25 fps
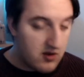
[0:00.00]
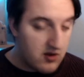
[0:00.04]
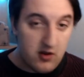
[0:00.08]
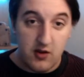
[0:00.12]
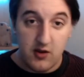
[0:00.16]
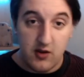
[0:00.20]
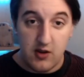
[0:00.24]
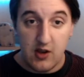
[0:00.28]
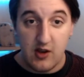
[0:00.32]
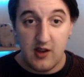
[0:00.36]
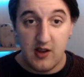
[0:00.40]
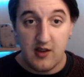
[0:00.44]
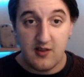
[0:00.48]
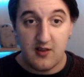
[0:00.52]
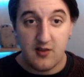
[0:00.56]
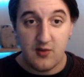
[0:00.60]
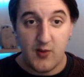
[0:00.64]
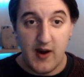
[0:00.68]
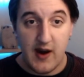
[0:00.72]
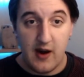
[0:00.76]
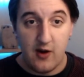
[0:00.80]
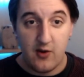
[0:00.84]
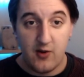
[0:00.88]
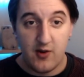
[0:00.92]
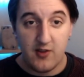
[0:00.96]
goodies as
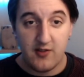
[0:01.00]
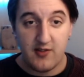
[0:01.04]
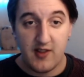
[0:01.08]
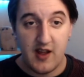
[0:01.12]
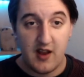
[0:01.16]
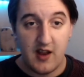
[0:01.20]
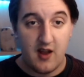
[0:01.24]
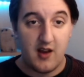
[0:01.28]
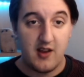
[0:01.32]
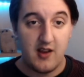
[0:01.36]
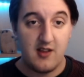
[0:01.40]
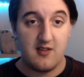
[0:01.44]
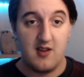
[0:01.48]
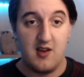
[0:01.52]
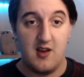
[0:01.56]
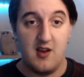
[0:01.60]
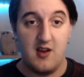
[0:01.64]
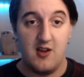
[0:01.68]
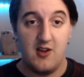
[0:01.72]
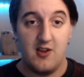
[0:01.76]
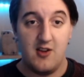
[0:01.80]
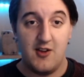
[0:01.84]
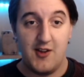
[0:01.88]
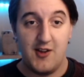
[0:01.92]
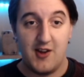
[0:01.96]
well, because they like to
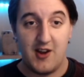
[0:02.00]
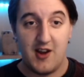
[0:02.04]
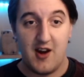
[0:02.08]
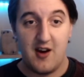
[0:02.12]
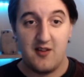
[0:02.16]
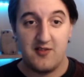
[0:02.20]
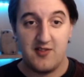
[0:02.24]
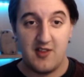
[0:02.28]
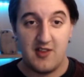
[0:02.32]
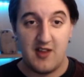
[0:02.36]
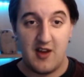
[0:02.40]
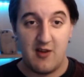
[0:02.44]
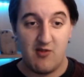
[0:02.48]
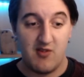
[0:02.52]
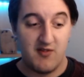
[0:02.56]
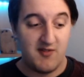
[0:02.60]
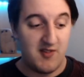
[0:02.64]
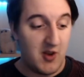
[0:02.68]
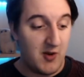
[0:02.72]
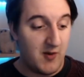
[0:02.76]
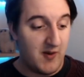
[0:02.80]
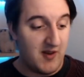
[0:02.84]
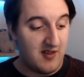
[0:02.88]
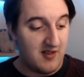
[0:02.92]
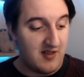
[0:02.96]
look after their
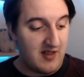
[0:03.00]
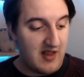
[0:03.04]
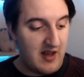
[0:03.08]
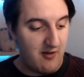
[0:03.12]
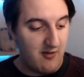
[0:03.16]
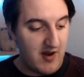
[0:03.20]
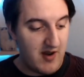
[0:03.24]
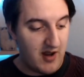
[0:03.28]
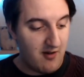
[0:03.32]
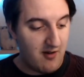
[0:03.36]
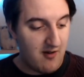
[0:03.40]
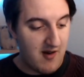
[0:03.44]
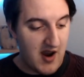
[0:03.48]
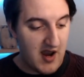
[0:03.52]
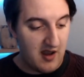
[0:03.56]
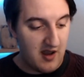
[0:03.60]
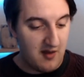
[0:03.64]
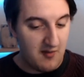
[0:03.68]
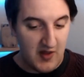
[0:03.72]
reviewers. They're really great.